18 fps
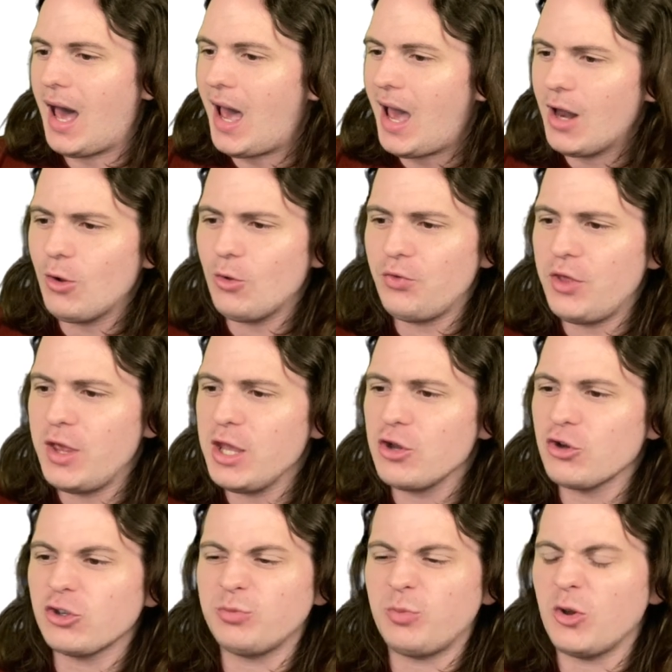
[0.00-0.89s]
I don't
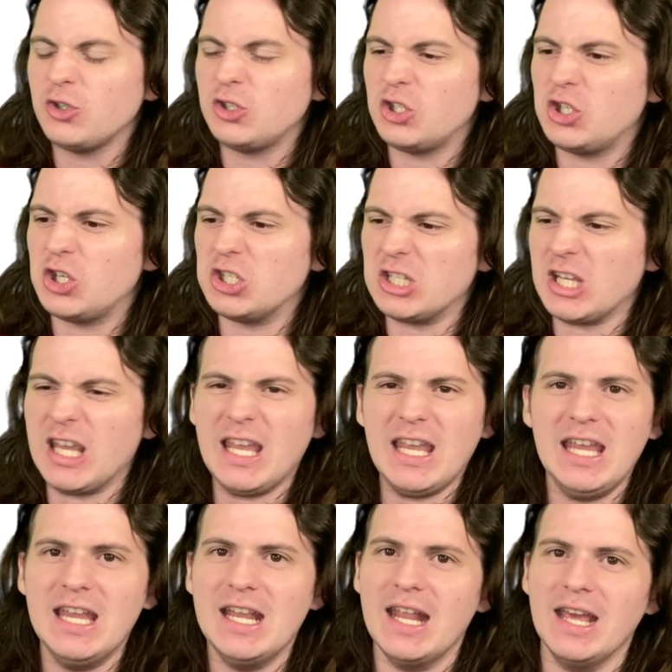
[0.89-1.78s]
think you're supposed to just
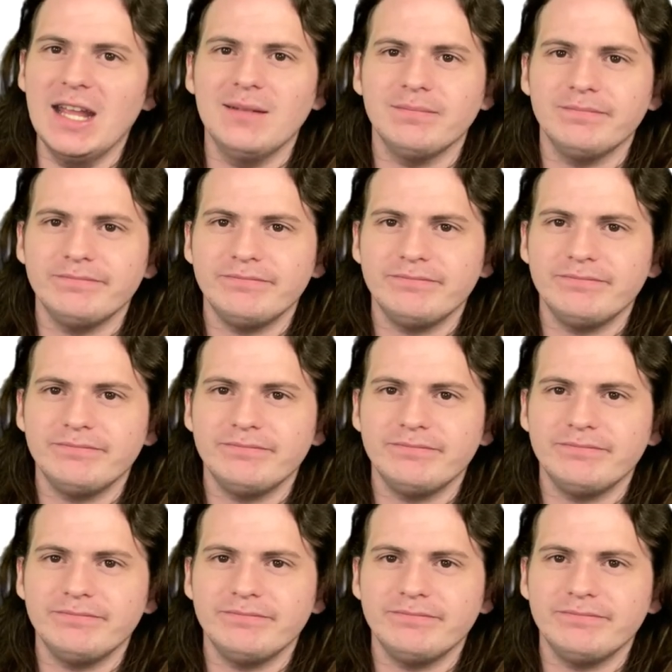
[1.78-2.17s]
eat it.